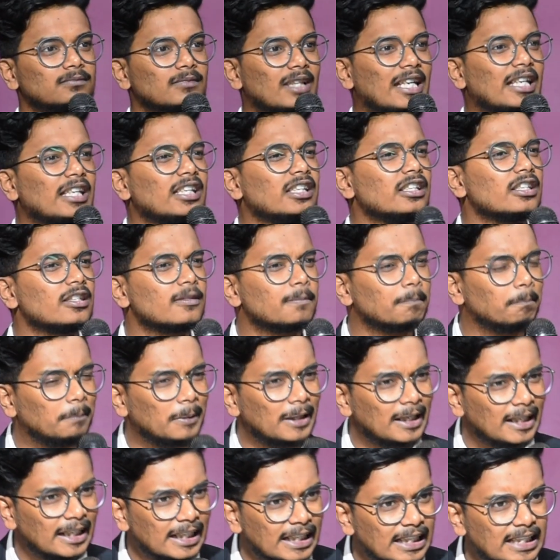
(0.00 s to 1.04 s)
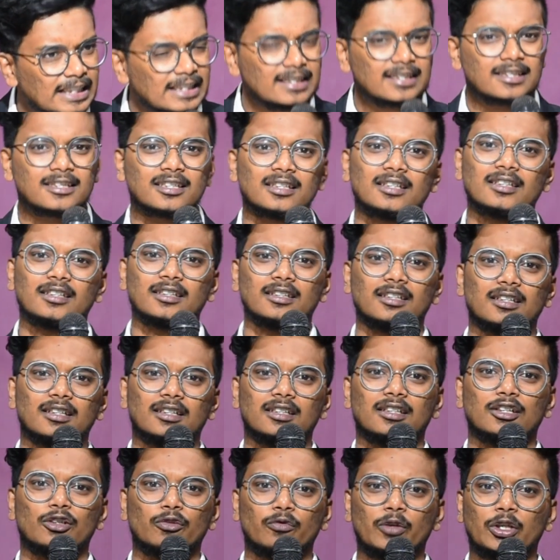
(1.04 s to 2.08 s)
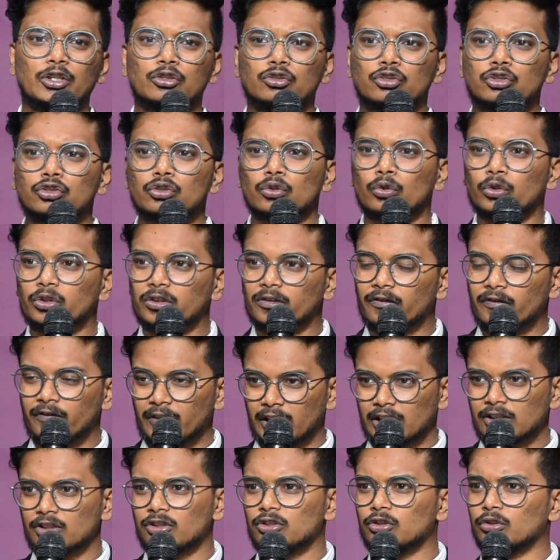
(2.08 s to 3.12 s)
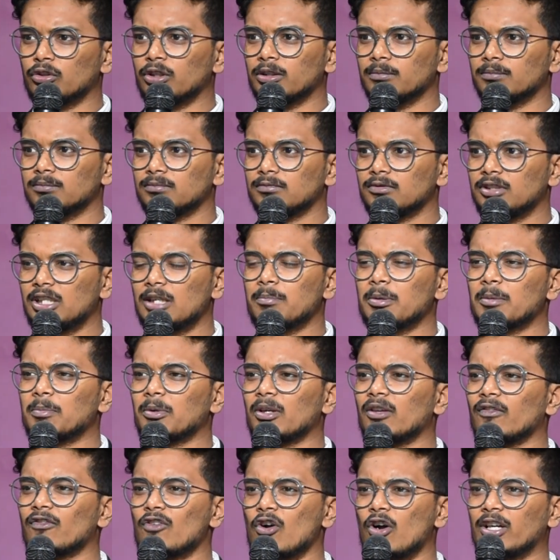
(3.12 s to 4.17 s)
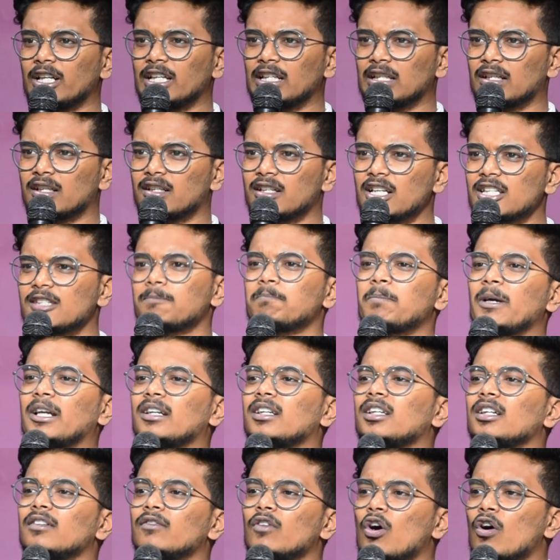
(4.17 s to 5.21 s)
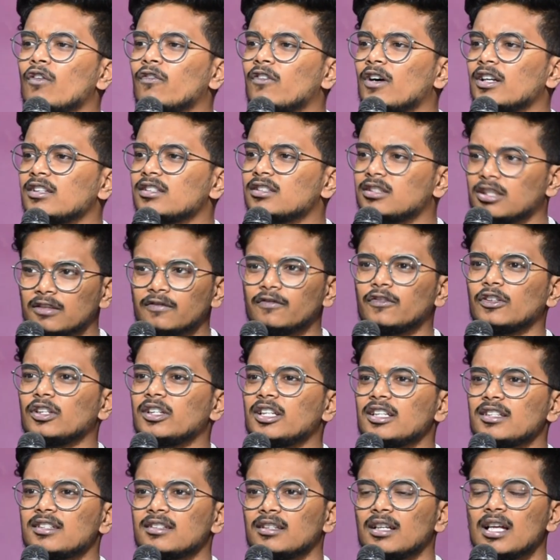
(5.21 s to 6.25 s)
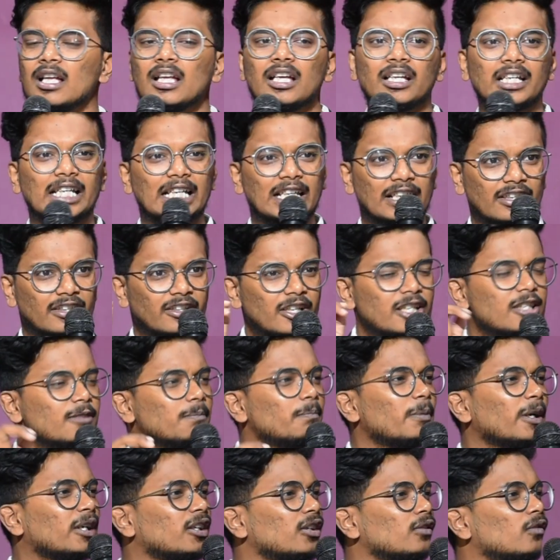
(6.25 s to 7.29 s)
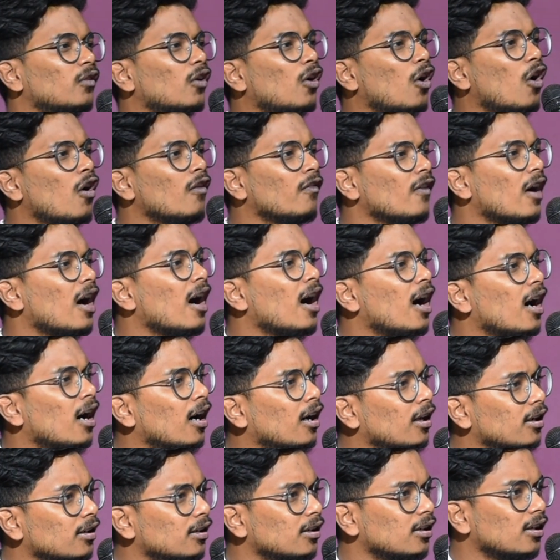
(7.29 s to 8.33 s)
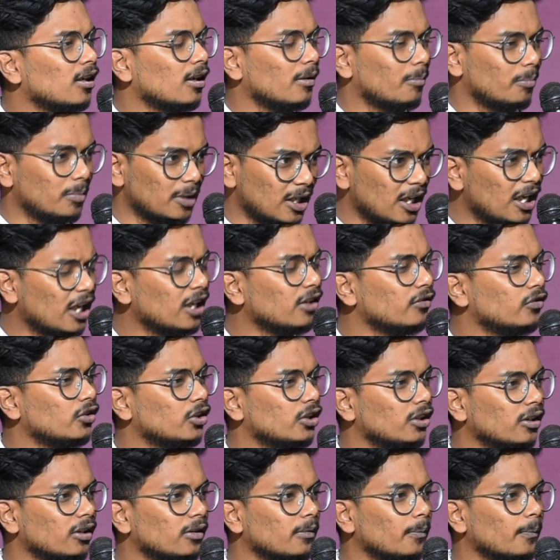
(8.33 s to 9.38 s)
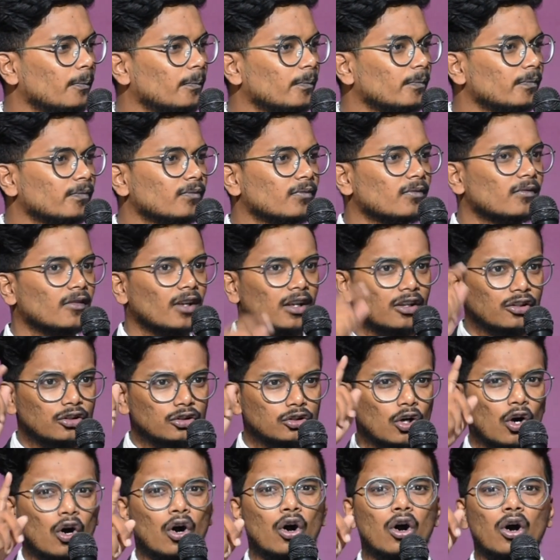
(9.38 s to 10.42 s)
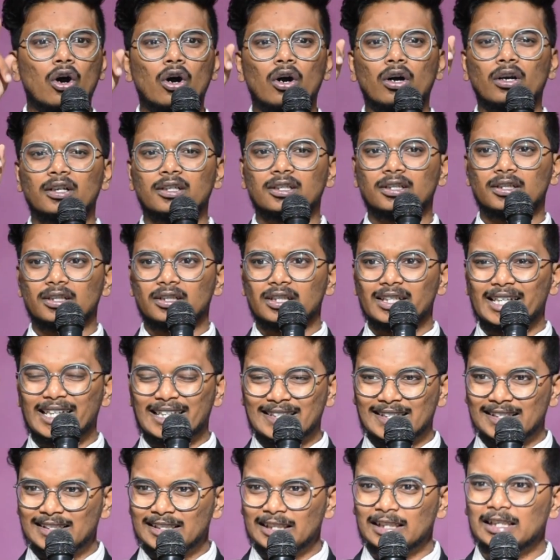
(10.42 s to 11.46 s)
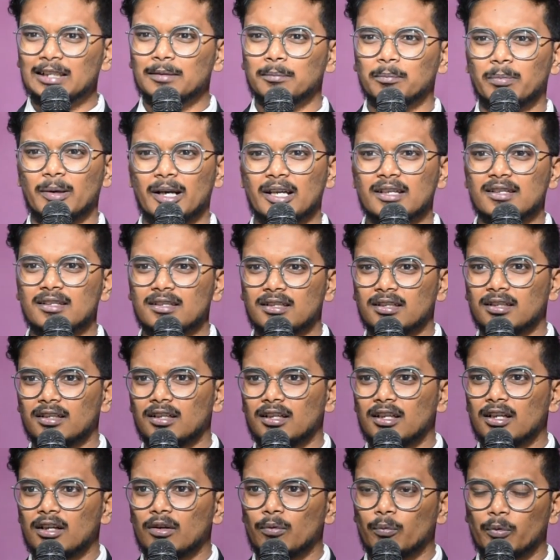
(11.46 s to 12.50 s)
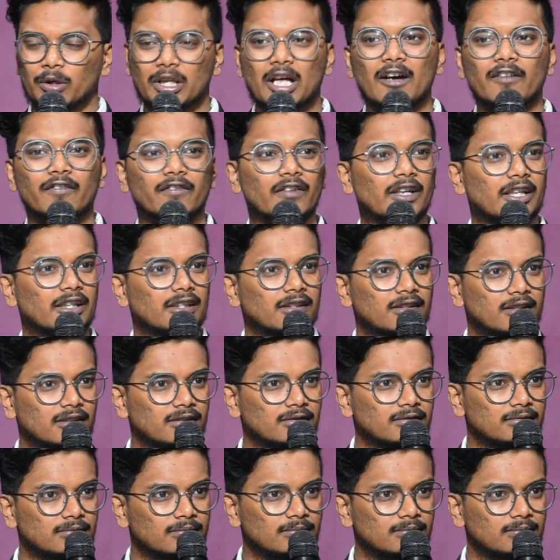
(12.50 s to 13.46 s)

He is pleased when you show your faith to him. Dear people of God, irrespective of our sinfulness, irrespective of our behavior, God is still impressed with our faith.